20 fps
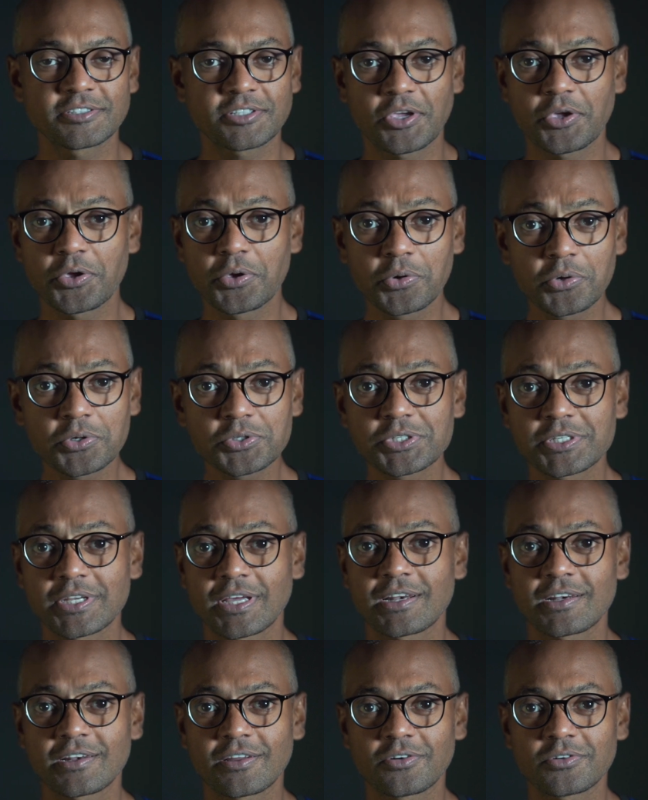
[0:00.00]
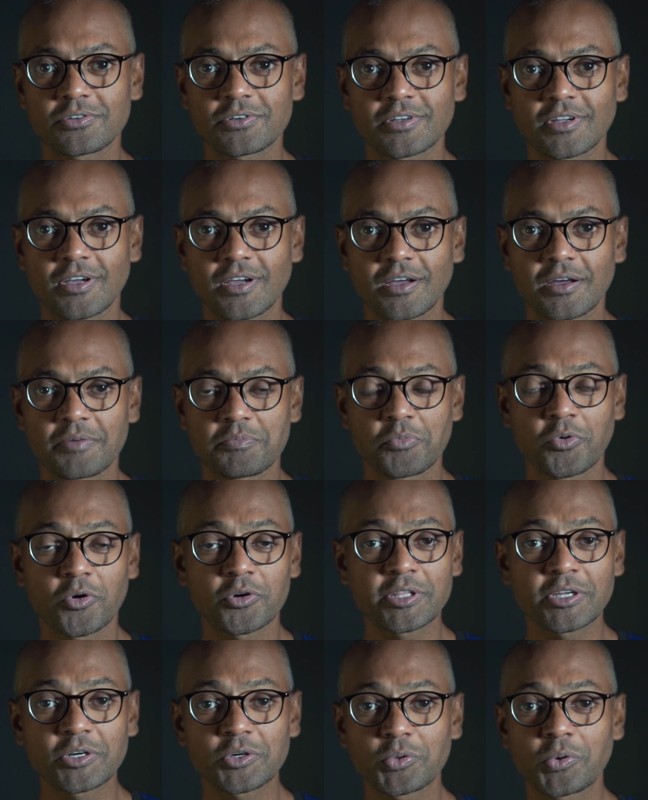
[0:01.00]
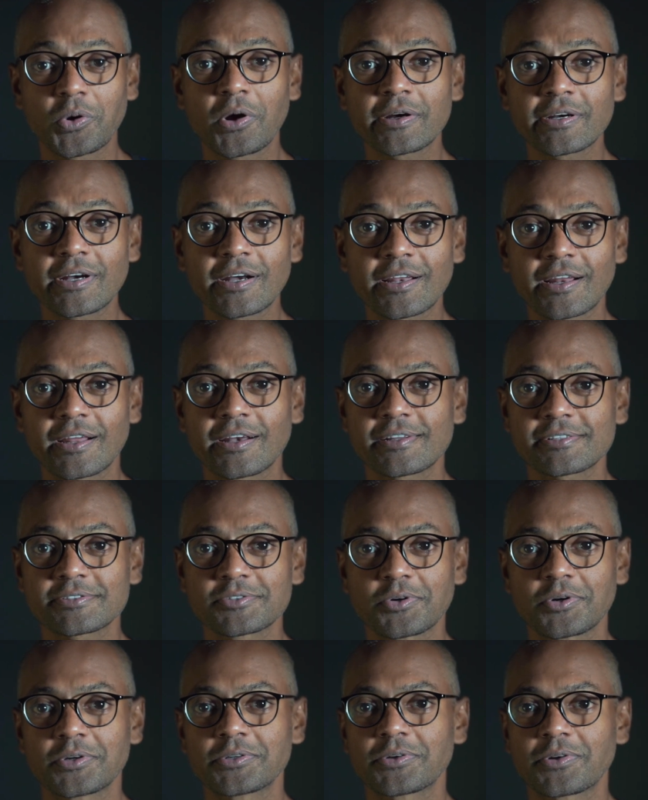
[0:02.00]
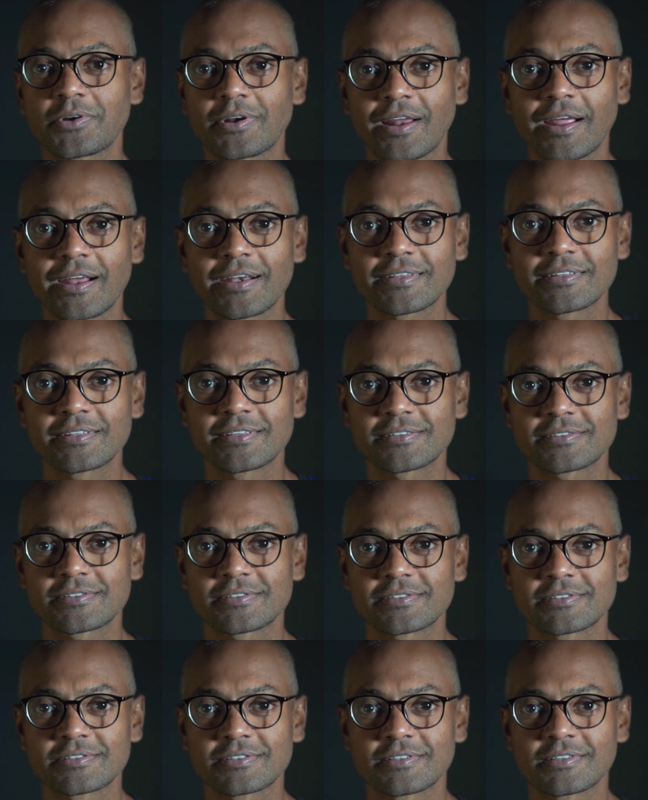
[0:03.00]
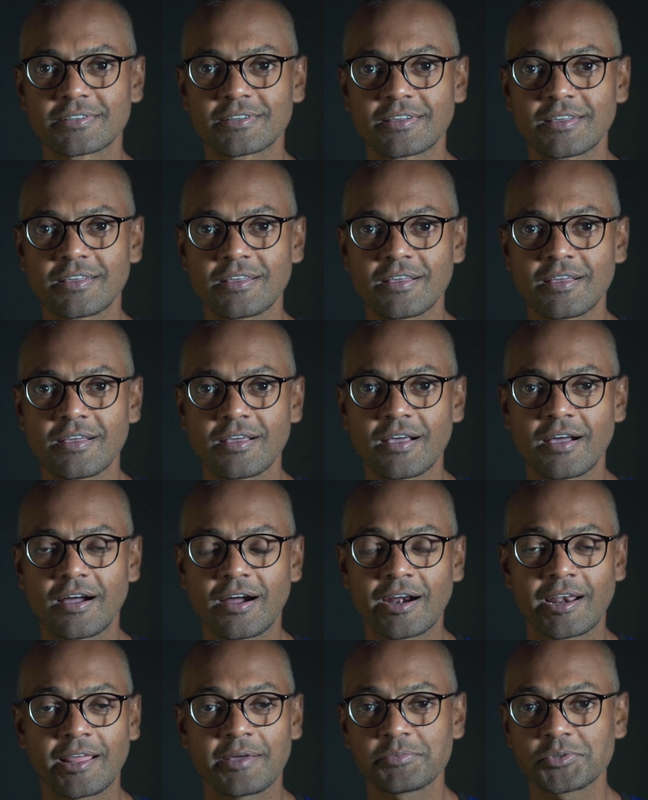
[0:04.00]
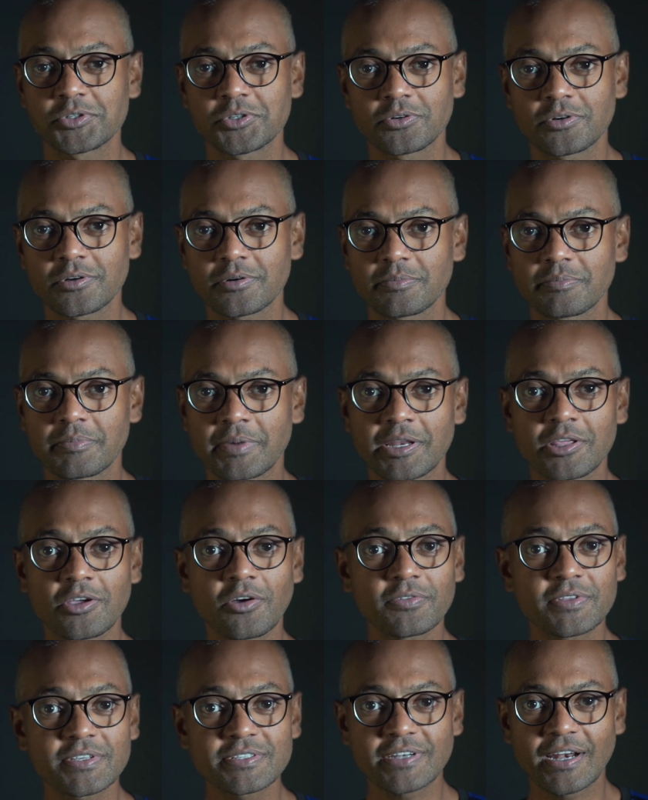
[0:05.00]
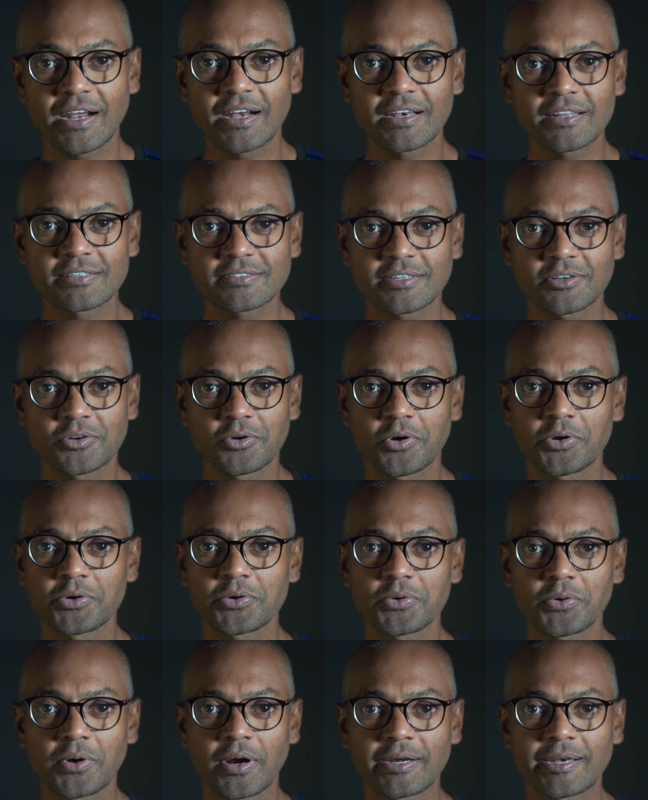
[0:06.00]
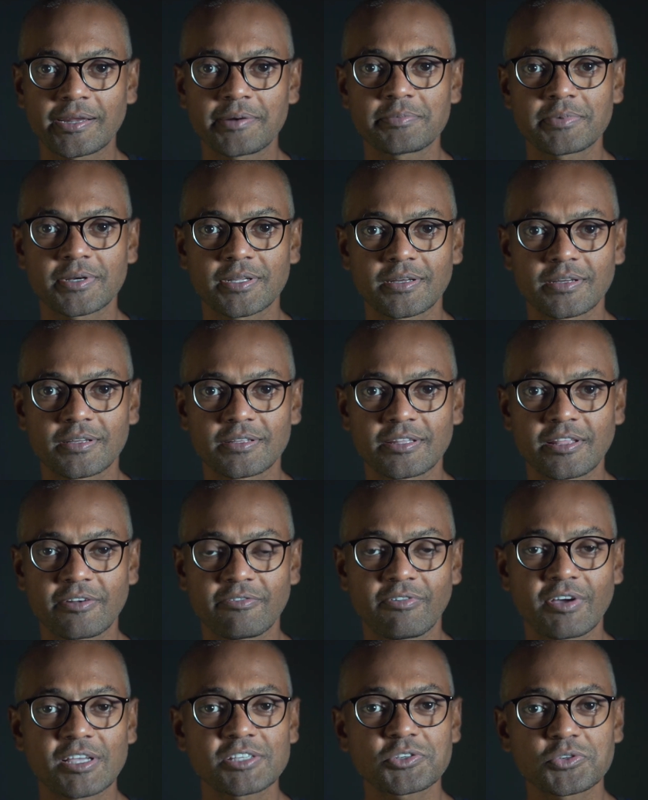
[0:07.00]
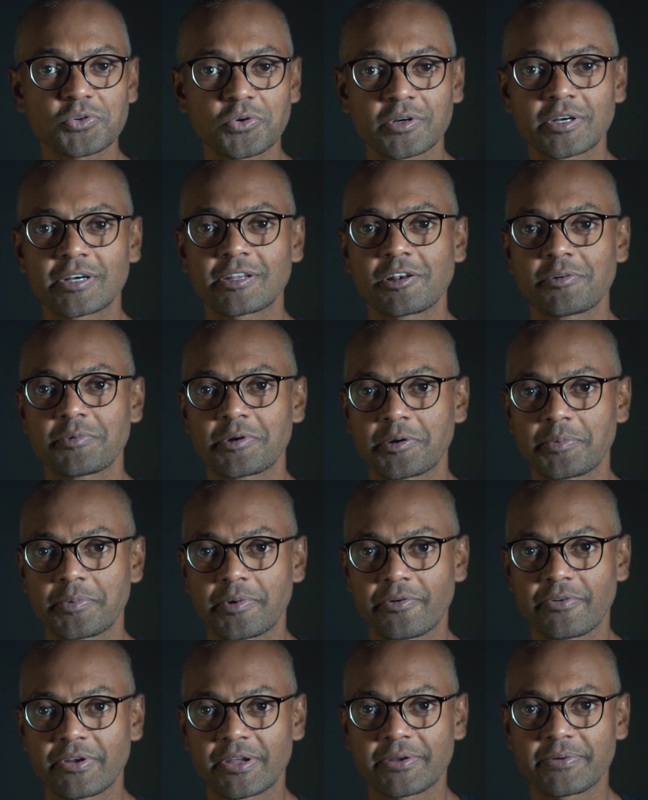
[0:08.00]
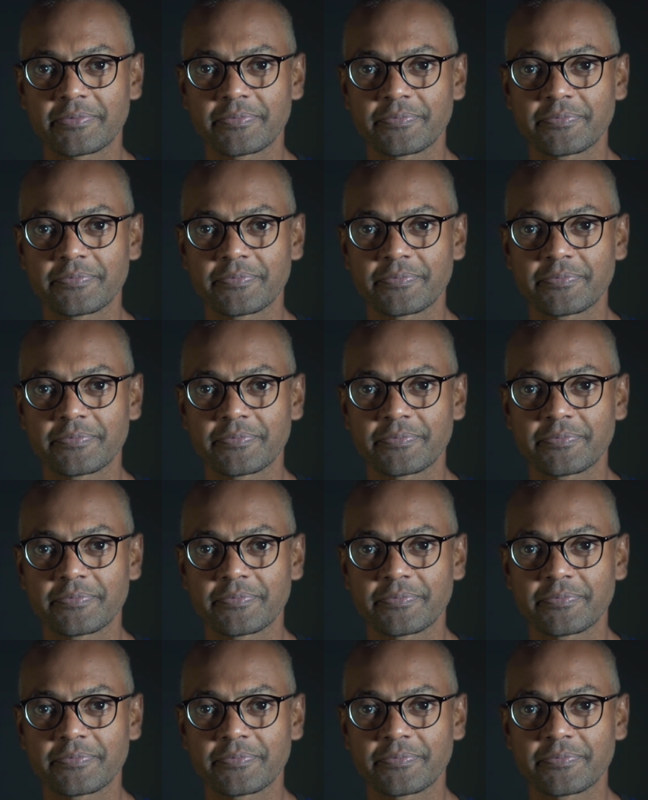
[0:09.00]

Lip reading: a huge turnout, more than 200 riders going to ride this, and I'm sure many of these riders are going to attempt the first 200-kilometer brevet.